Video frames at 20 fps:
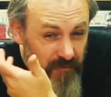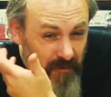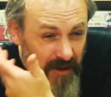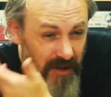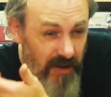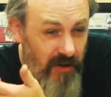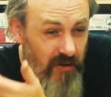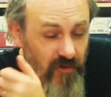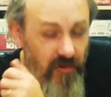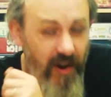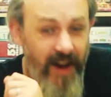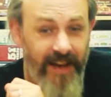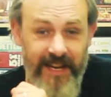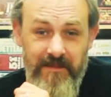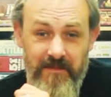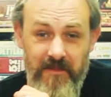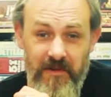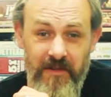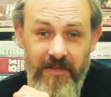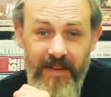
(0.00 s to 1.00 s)
What a
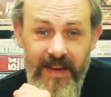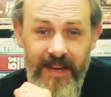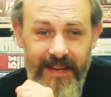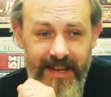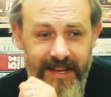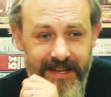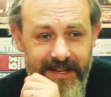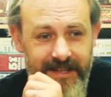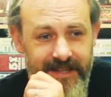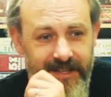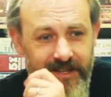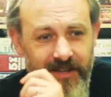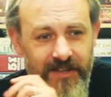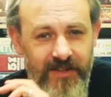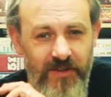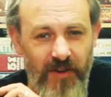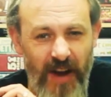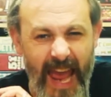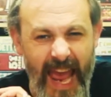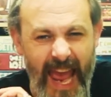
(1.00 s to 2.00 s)
cracking movie. It's
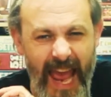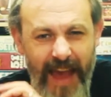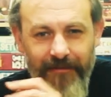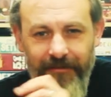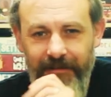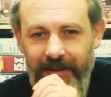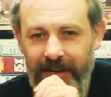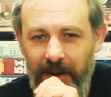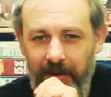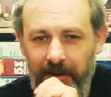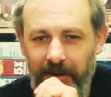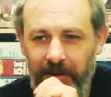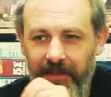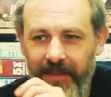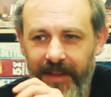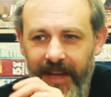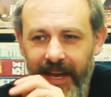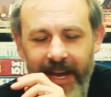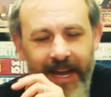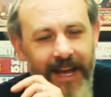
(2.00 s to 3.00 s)
just got everything going
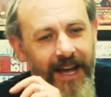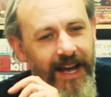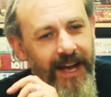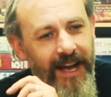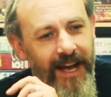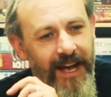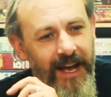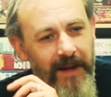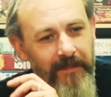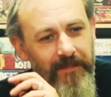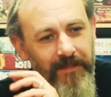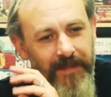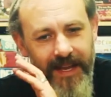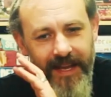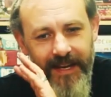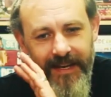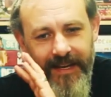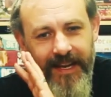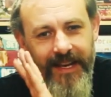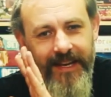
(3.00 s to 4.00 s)
on there. Um,
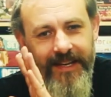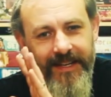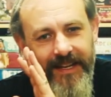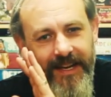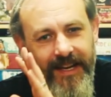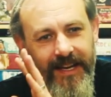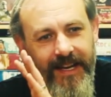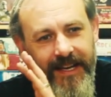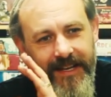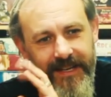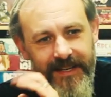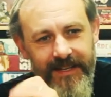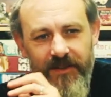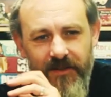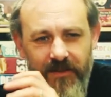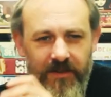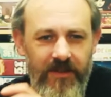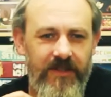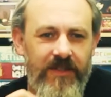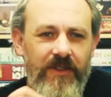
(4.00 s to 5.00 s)
and and, uh, and it's
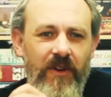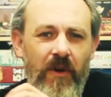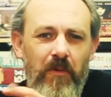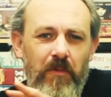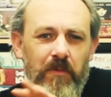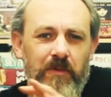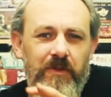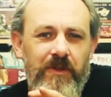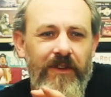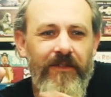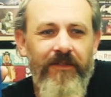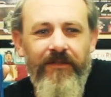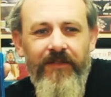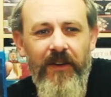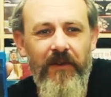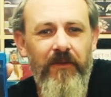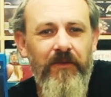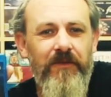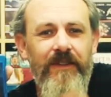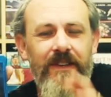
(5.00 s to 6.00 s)
got this cold sort of
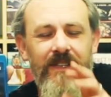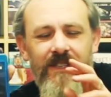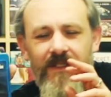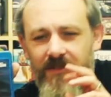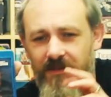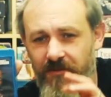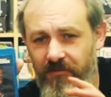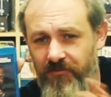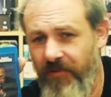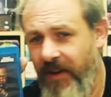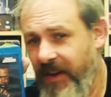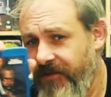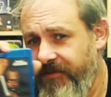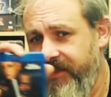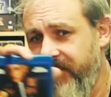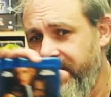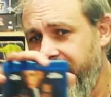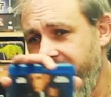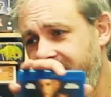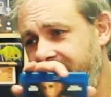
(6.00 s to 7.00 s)
feel to it. It's got some great
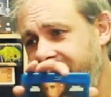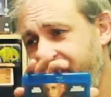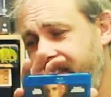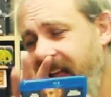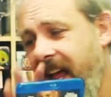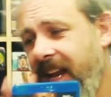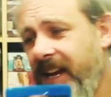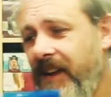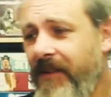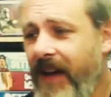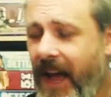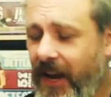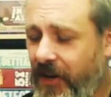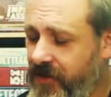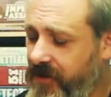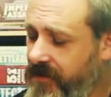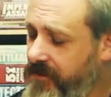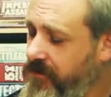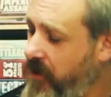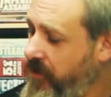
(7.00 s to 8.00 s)
Christmas standout
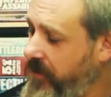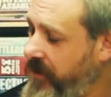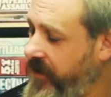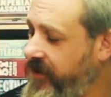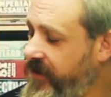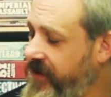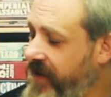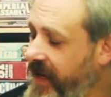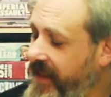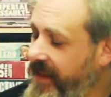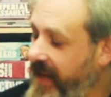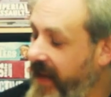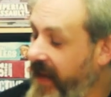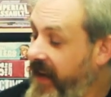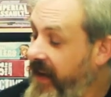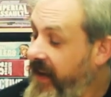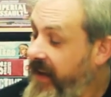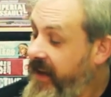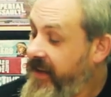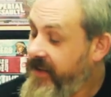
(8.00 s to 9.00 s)
action moments in
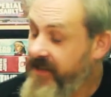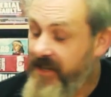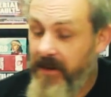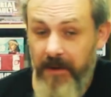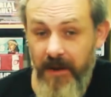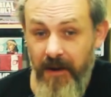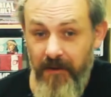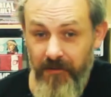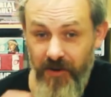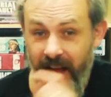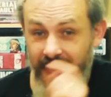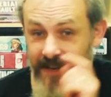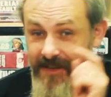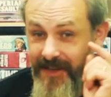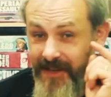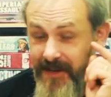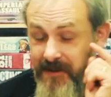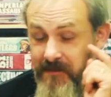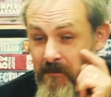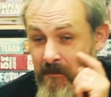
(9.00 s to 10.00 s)
there. Samuel
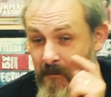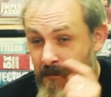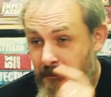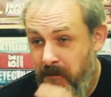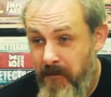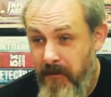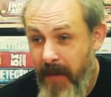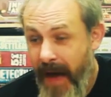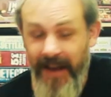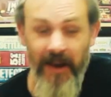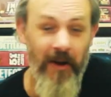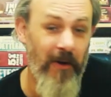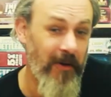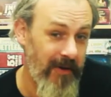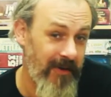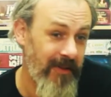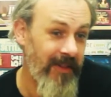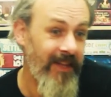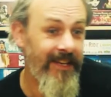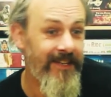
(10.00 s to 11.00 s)
Jackson is bang
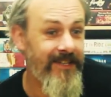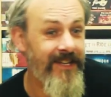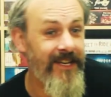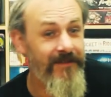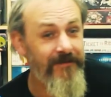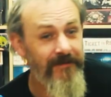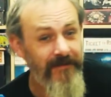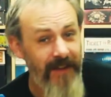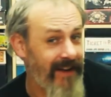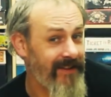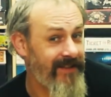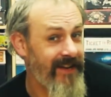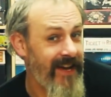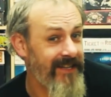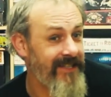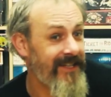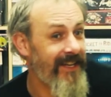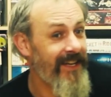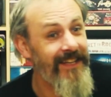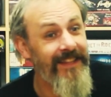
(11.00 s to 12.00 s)
on on this. He's
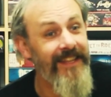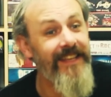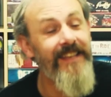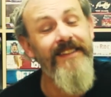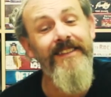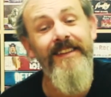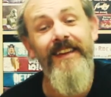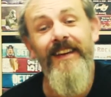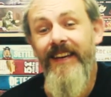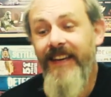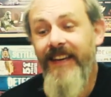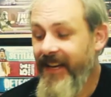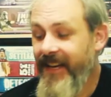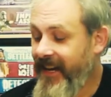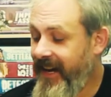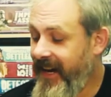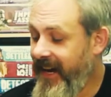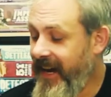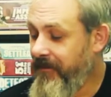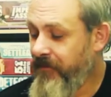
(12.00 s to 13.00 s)
fantastic in this.
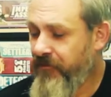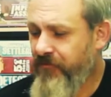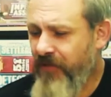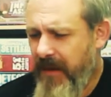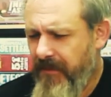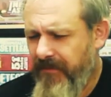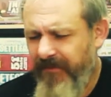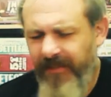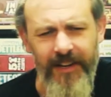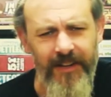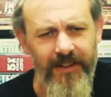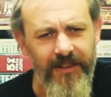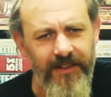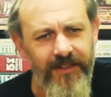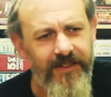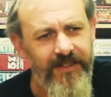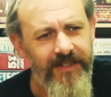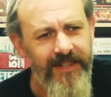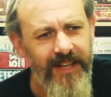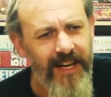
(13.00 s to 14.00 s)
Uh, great
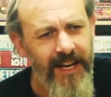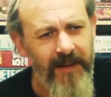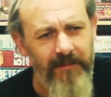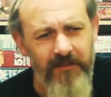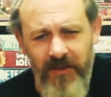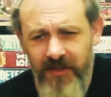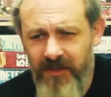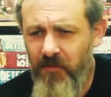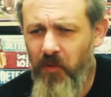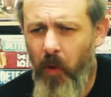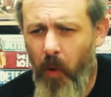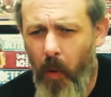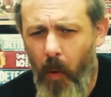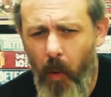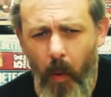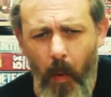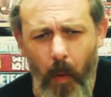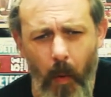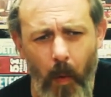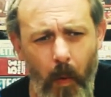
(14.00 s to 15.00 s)
villains, um, just
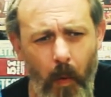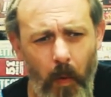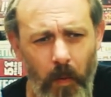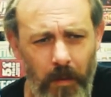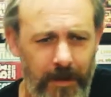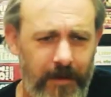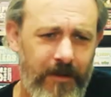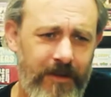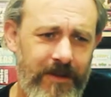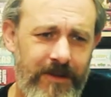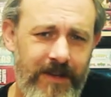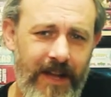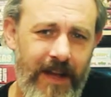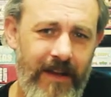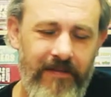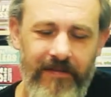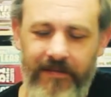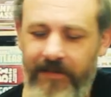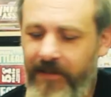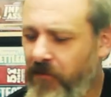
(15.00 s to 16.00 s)
all the good
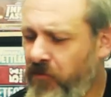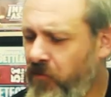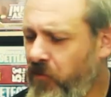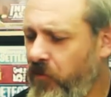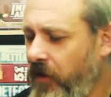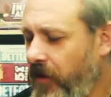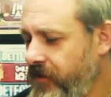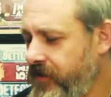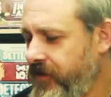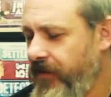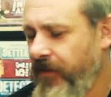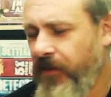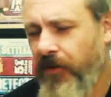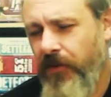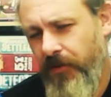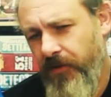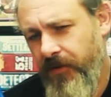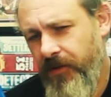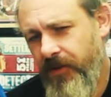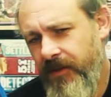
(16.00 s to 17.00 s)
stuff. All lots of the
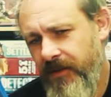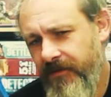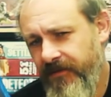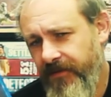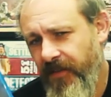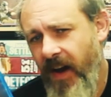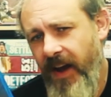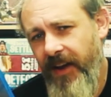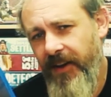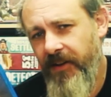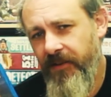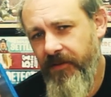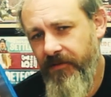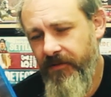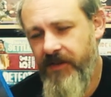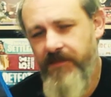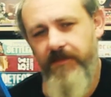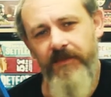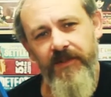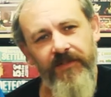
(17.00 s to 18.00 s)
good, violent
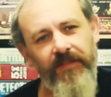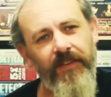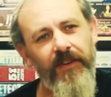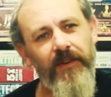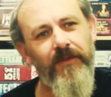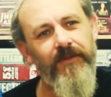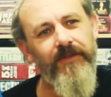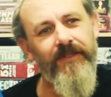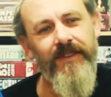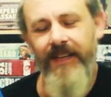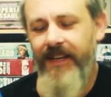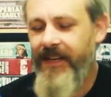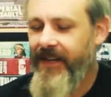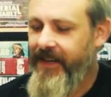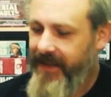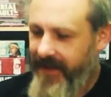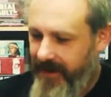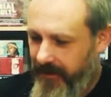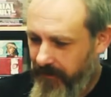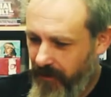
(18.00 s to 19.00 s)
Christmas feels.
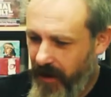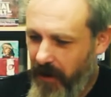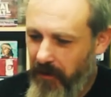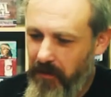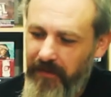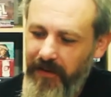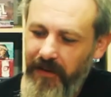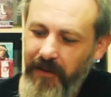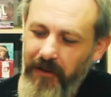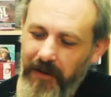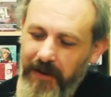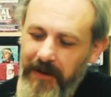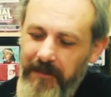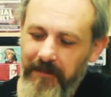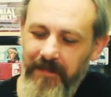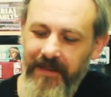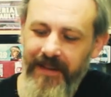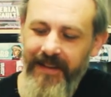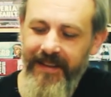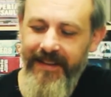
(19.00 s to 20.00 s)
Well worth a look.
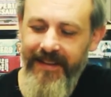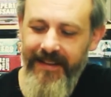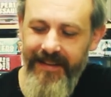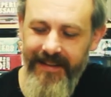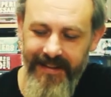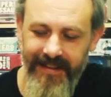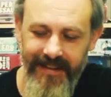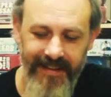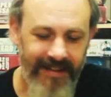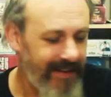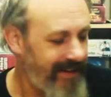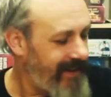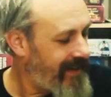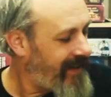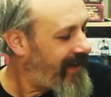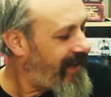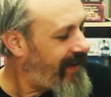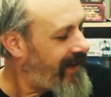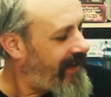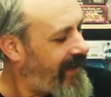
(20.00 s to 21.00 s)

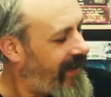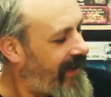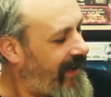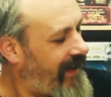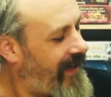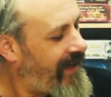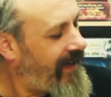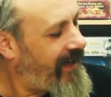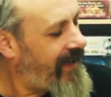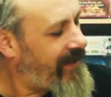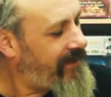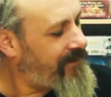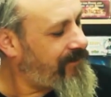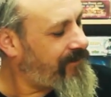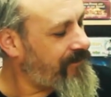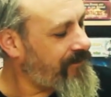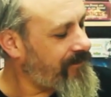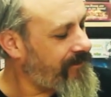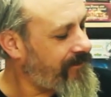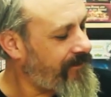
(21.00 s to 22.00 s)

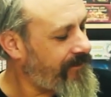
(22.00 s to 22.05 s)
Um,